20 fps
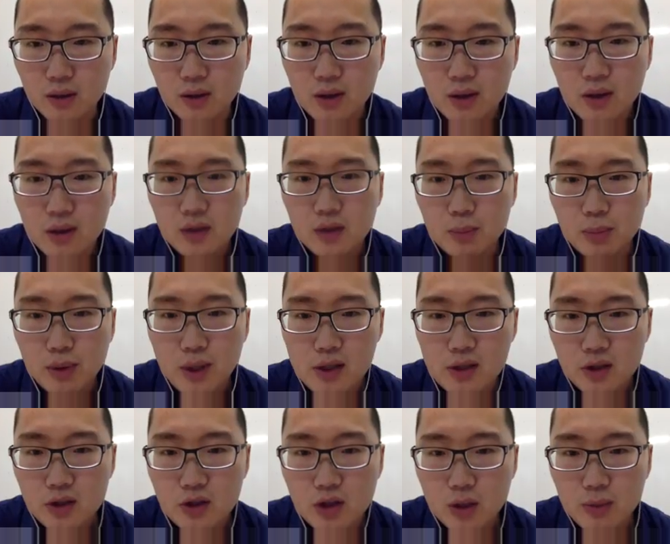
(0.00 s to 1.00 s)
the pressure
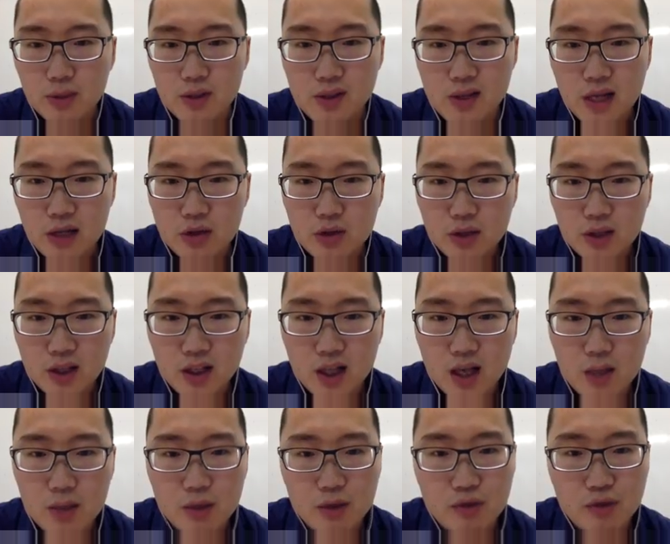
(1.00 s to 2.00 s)
drop is actually coming
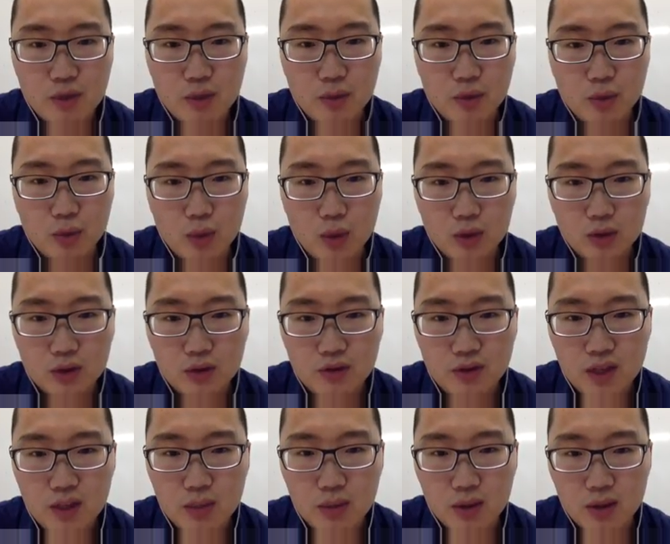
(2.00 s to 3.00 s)
from the water
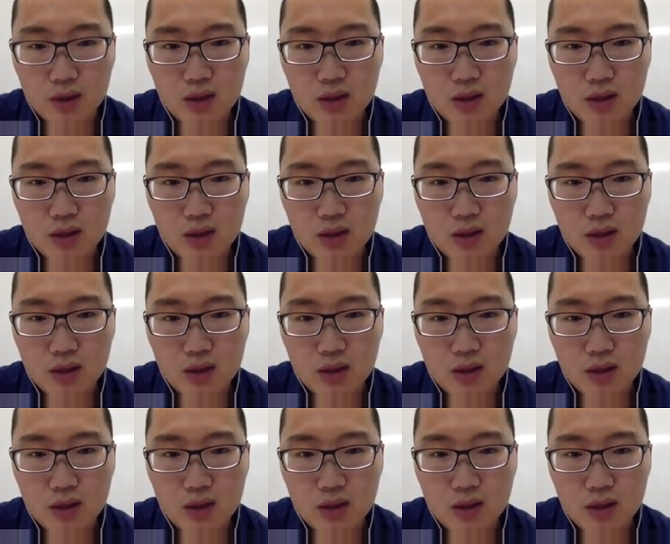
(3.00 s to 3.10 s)
vapor